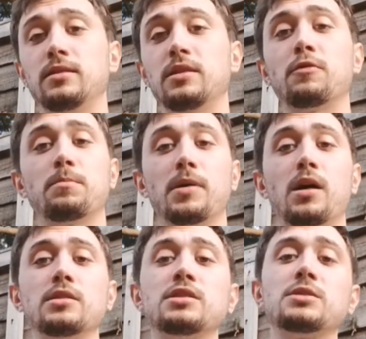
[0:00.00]
different
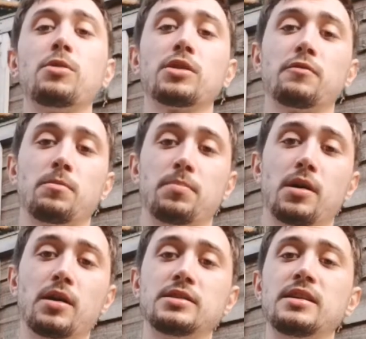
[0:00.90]
birds and spot different birds.